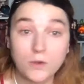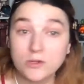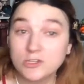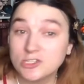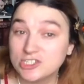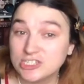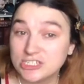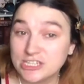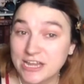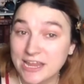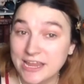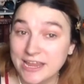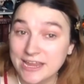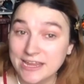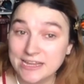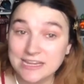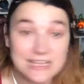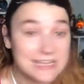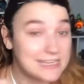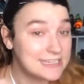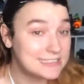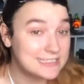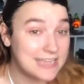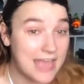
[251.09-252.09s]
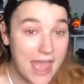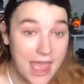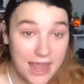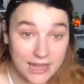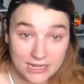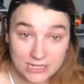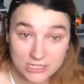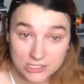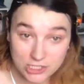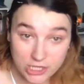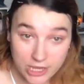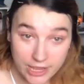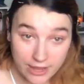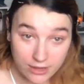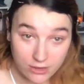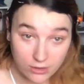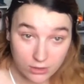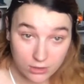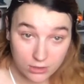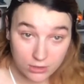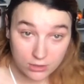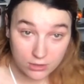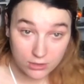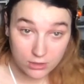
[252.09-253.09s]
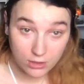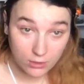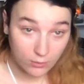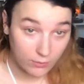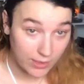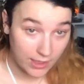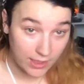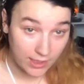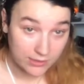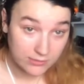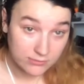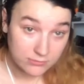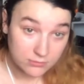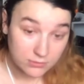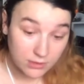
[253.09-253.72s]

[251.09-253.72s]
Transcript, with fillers: shade to any channel okay?